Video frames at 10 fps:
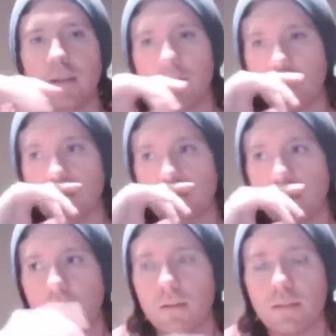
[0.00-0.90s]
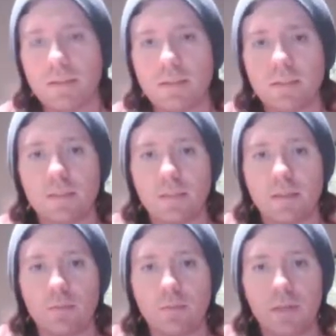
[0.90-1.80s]
Well, knowledge
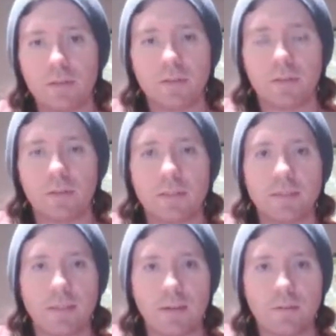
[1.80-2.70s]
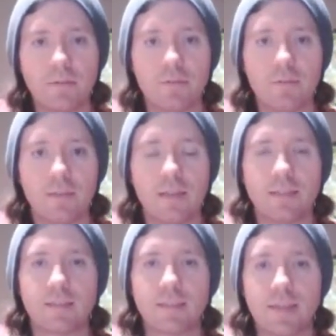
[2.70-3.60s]
builds on itself.
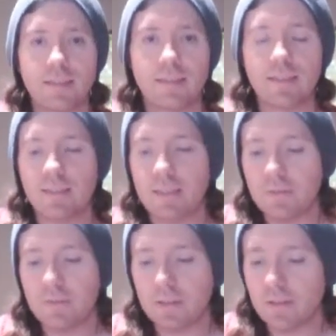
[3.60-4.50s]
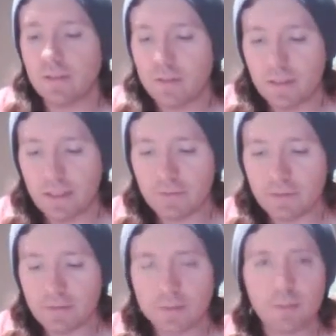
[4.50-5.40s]
It's nested. Even
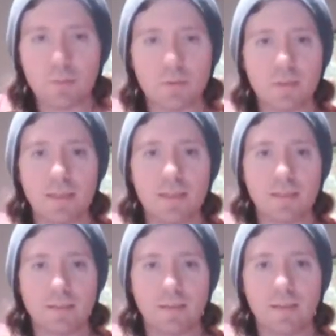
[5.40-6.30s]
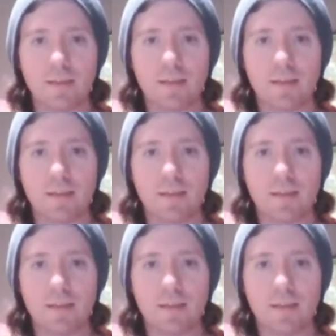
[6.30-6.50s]
simple things like,